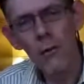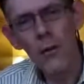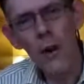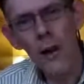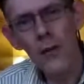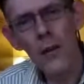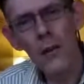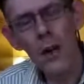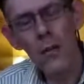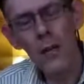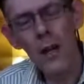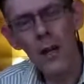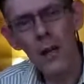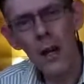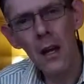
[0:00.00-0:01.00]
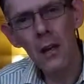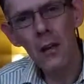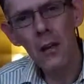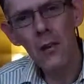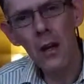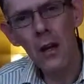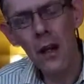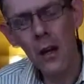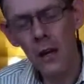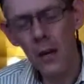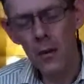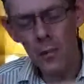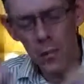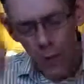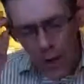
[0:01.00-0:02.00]
Father, I want to thank you that I
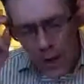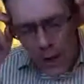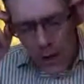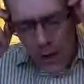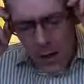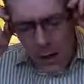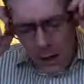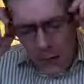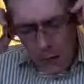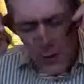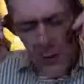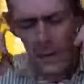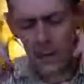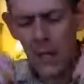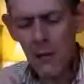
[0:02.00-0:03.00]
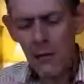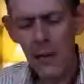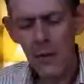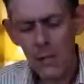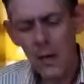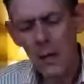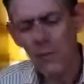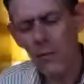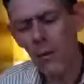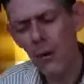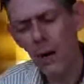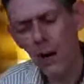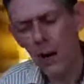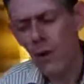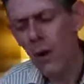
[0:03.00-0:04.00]
can pray for these lovely people
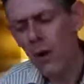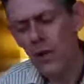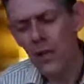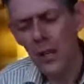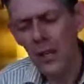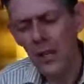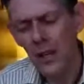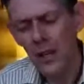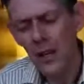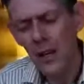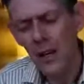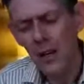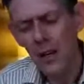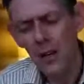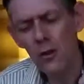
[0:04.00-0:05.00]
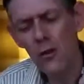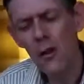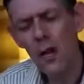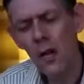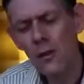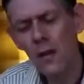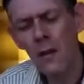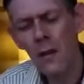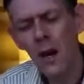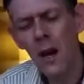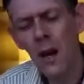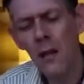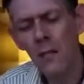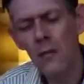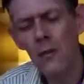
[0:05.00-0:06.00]
that are watching, that took out the
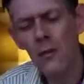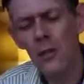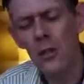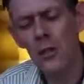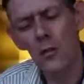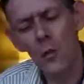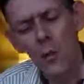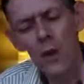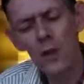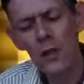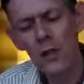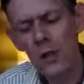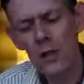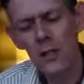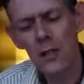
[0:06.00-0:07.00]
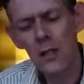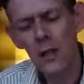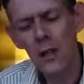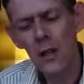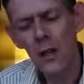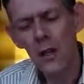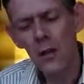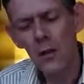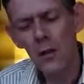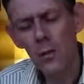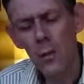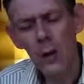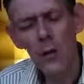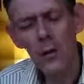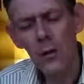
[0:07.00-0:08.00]
time to just watch this
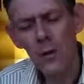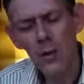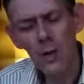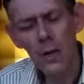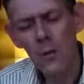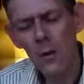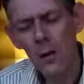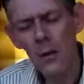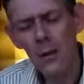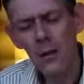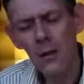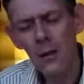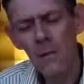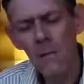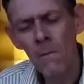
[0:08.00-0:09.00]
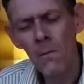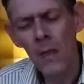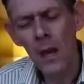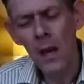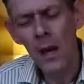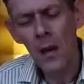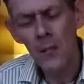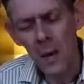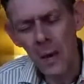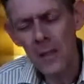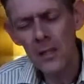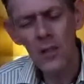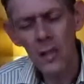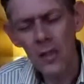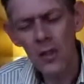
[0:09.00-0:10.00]
20 or 30 minute
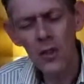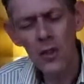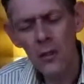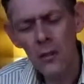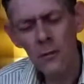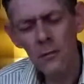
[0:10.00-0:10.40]
message.